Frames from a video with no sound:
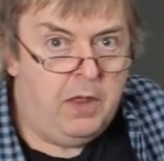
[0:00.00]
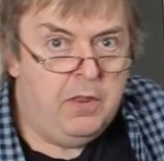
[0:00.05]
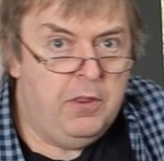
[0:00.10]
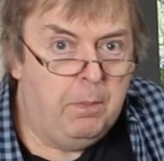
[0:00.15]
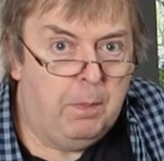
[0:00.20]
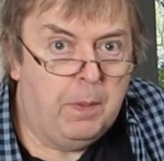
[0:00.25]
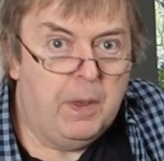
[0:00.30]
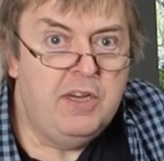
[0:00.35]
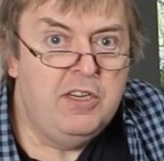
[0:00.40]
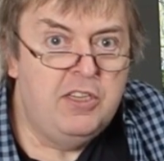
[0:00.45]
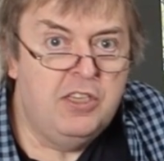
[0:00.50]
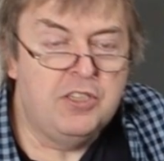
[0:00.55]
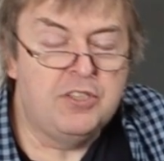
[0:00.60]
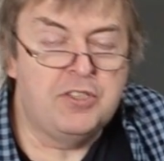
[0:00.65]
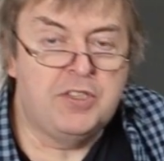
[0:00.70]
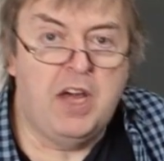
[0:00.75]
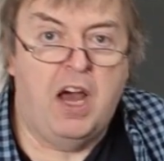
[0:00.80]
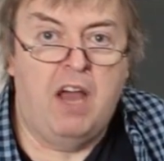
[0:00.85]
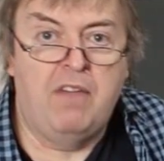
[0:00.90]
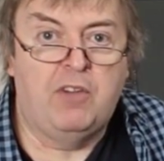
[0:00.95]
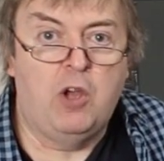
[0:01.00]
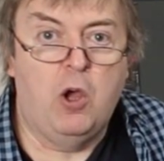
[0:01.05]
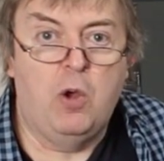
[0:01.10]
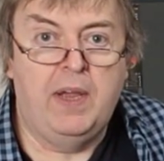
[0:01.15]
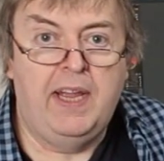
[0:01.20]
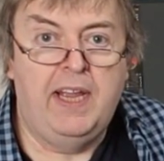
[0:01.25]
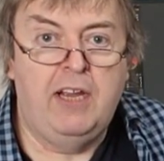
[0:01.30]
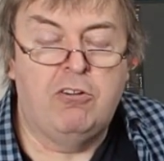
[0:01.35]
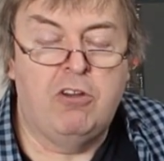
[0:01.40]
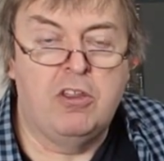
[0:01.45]
the printers that I've
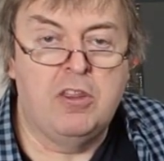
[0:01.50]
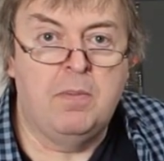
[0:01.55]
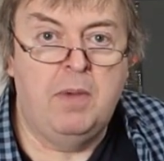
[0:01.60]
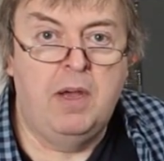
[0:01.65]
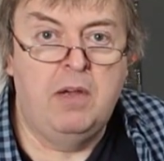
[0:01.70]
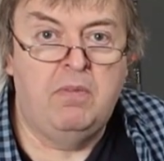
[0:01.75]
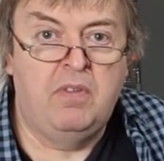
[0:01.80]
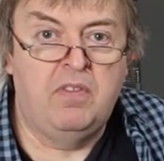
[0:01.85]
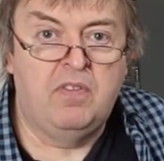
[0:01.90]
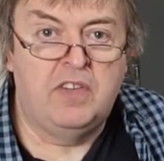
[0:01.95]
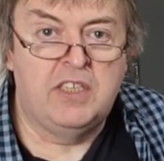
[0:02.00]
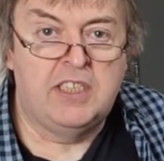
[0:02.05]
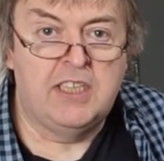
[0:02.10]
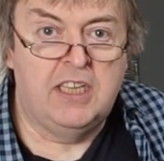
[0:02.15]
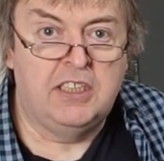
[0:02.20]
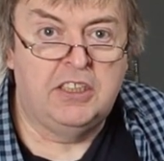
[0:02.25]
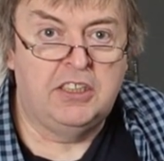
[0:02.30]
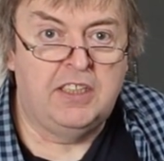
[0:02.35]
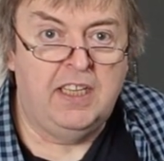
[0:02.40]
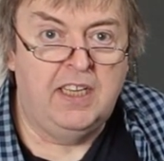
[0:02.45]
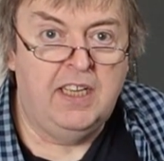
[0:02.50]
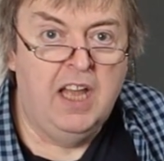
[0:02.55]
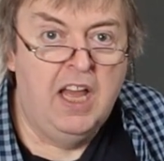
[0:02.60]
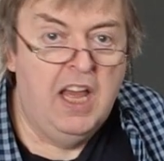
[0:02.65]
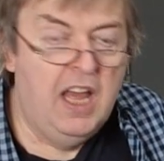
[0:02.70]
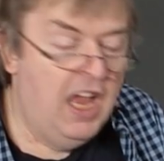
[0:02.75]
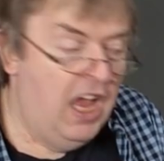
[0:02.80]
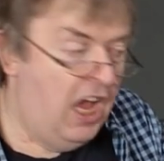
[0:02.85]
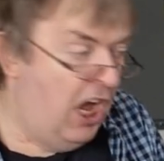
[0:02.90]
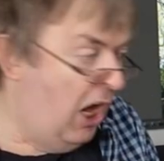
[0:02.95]
got here at the moment for testing,
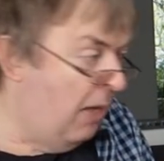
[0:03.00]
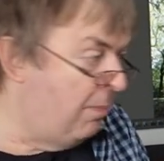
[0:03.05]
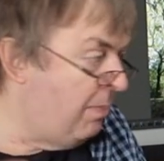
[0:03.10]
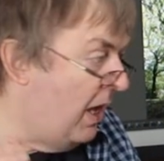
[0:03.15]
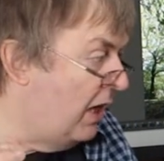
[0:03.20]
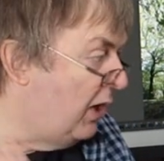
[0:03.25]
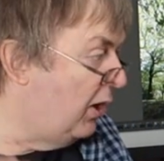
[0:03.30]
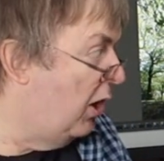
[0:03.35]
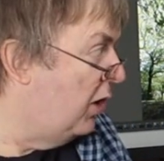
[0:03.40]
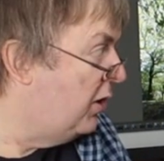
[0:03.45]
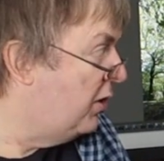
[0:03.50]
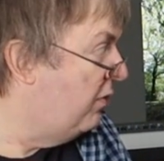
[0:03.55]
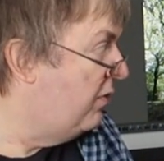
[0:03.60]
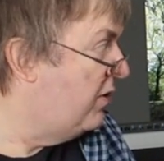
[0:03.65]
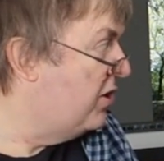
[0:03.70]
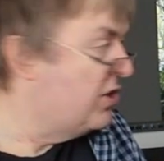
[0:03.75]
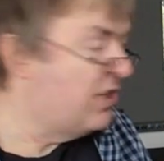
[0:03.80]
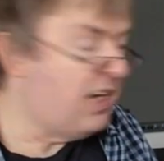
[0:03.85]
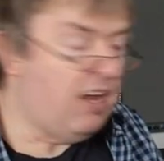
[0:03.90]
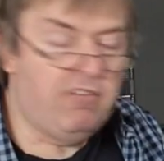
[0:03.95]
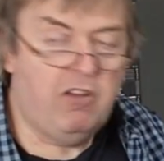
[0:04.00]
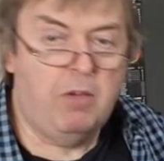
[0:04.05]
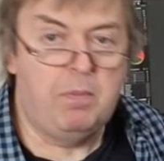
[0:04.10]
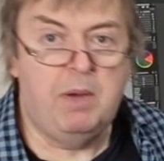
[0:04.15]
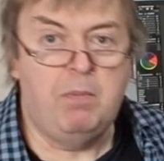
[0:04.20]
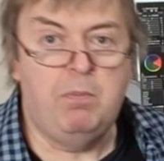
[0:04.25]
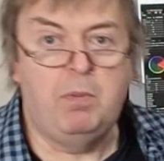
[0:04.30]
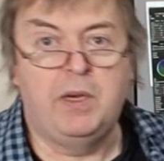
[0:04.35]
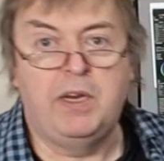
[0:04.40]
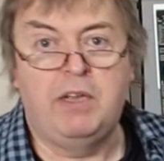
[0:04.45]
a lot of the stuff I've
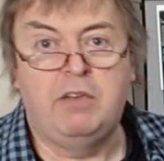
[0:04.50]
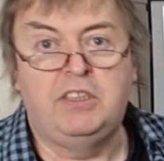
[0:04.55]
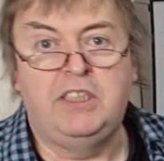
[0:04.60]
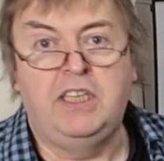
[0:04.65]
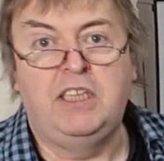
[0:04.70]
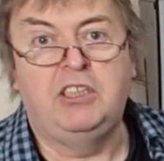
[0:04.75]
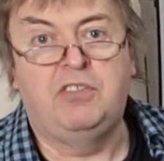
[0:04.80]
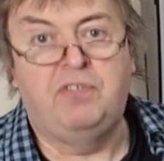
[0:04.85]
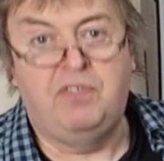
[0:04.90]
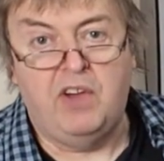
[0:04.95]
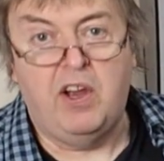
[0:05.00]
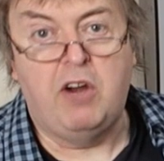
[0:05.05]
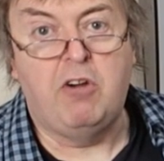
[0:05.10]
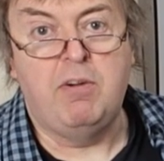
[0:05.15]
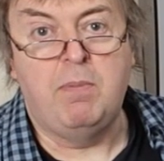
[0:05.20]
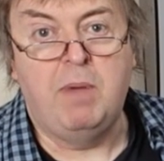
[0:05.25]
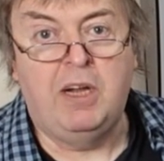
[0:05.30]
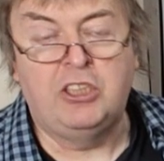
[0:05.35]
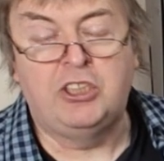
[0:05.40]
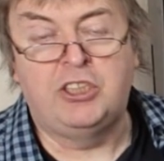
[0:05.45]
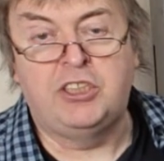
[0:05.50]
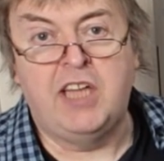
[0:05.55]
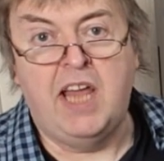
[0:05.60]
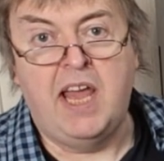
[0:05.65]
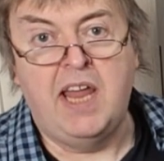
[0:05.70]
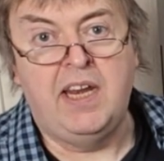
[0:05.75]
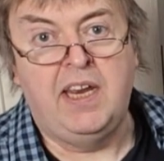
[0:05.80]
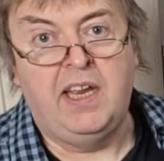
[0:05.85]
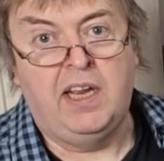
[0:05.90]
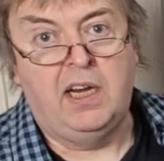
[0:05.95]
been producing is very much
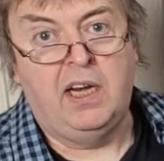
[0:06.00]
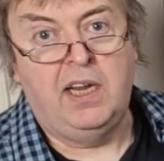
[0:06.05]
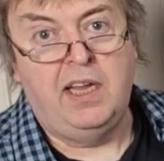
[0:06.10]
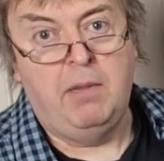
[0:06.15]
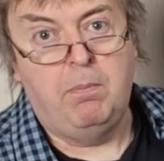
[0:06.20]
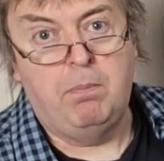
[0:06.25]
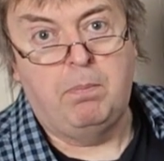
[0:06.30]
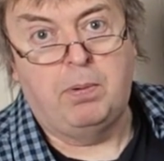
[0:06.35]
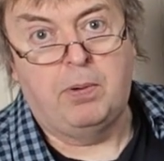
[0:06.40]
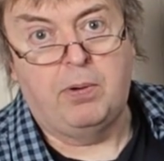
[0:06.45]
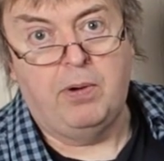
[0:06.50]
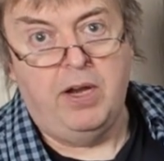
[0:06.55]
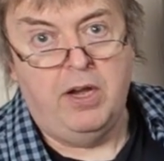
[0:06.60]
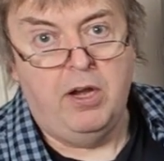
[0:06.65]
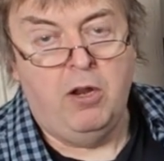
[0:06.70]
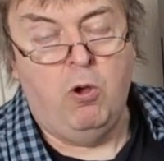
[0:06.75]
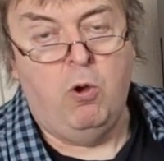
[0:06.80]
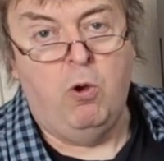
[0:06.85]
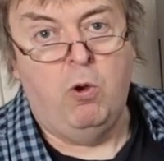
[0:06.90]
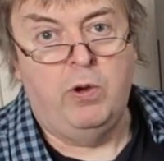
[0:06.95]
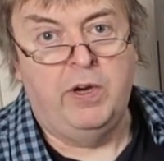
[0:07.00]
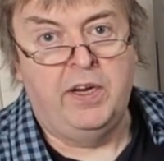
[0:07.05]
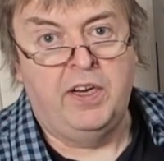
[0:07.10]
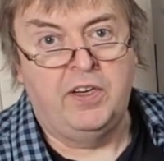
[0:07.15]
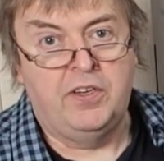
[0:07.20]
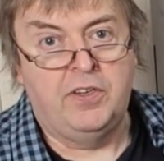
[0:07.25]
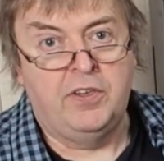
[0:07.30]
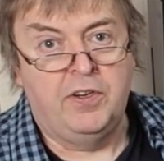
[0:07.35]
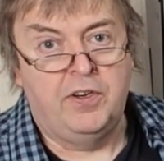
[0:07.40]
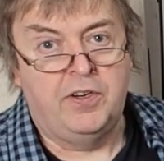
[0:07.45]
technically
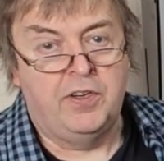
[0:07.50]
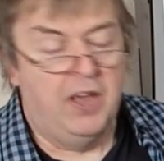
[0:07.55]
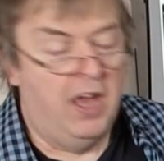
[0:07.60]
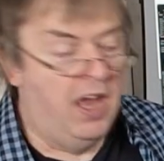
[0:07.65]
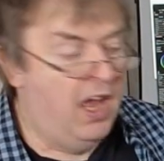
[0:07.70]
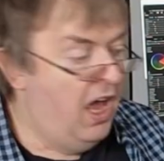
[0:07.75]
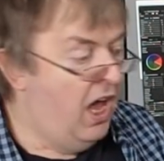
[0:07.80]
print-oriented.